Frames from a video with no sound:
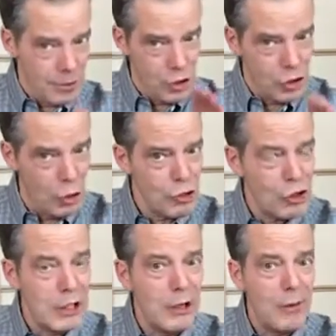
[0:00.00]

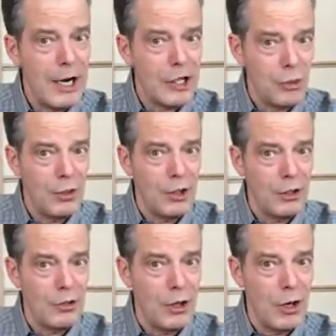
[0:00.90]
social interaction with
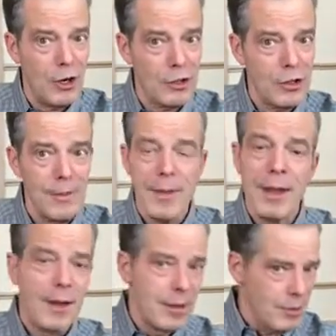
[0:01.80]
other dogs,
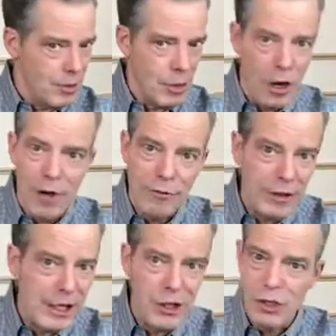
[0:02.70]

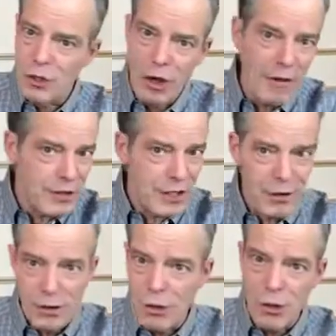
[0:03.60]
off leash, off
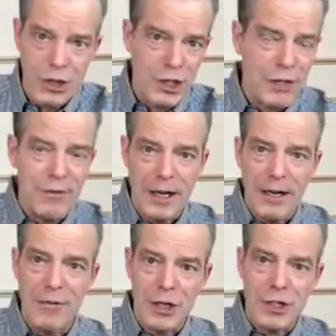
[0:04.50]
territory, sniffing
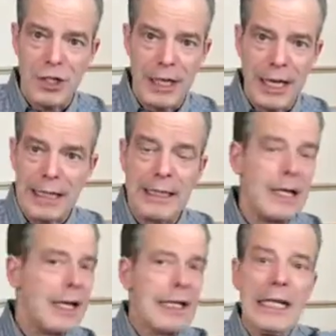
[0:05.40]
and investigating,
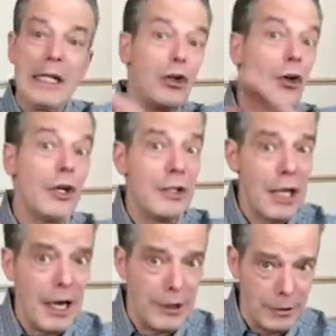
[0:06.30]
getting good and
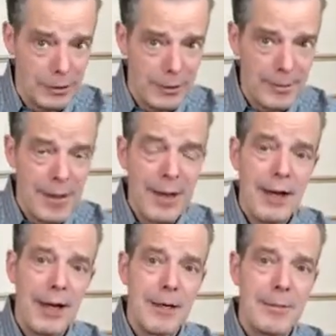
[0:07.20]
tired.
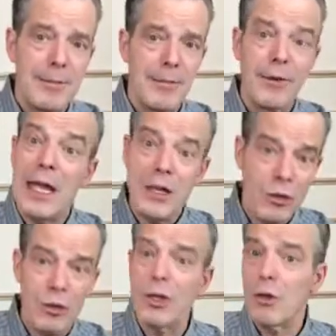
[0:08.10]
Um,
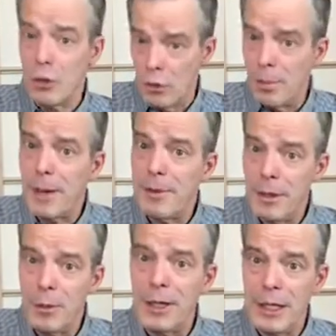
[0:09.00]
then you can go to a
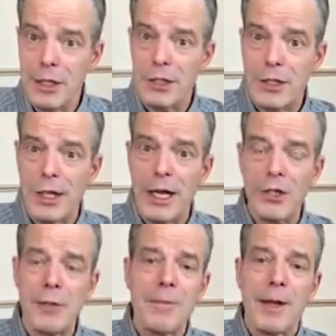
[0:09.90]
puppy obedience
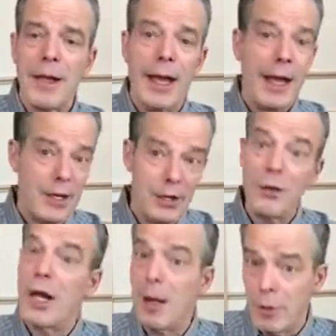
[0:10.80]
class. And
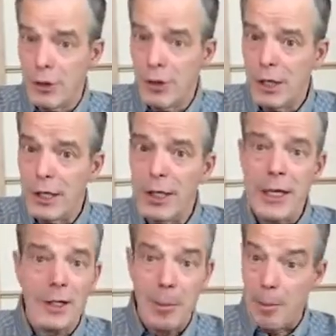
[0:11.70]
here in Albuquerque,
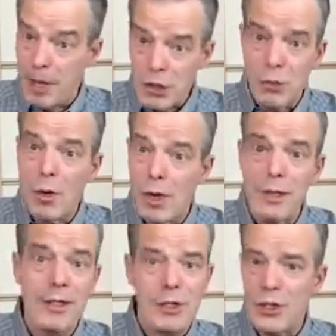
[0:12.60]
the best
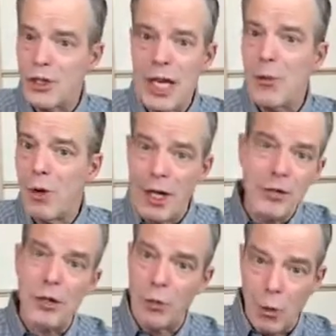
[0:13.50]
one is the same one
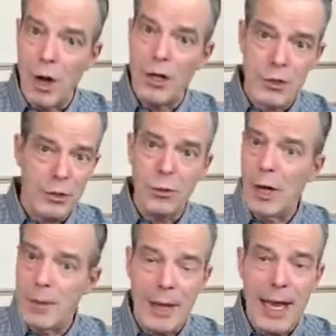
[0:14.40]
I took Juan to
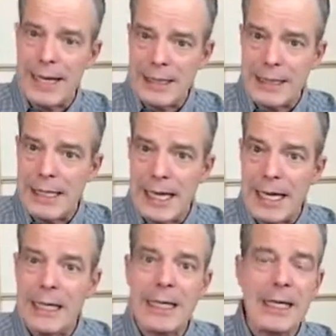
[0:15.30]
way back in the
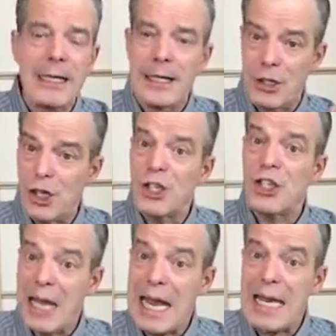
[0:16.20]
day, is
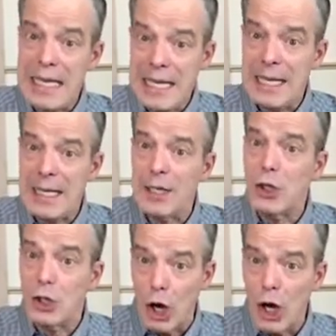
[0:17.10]
Sandia
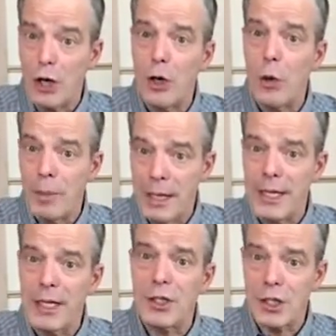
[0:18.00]
Dog
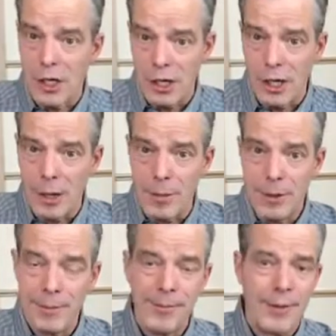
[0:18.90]
Obedience Club.